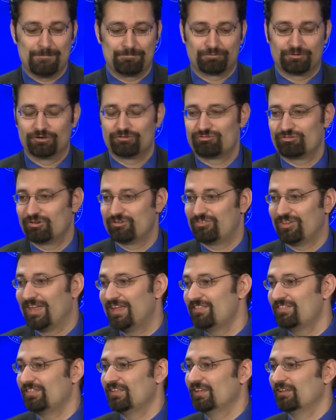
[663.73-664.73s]
pro-choice
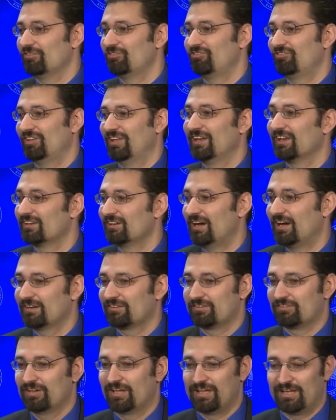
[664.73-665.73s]
atheists and
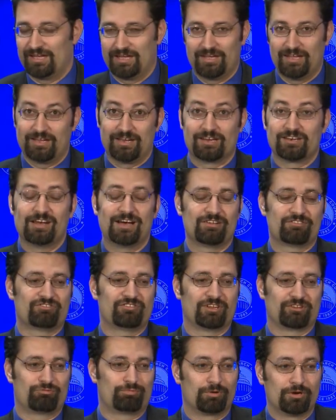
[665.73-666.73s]

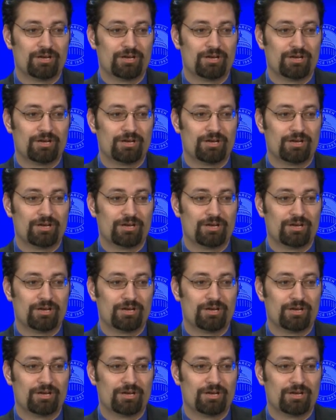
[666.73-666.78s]
agnostics,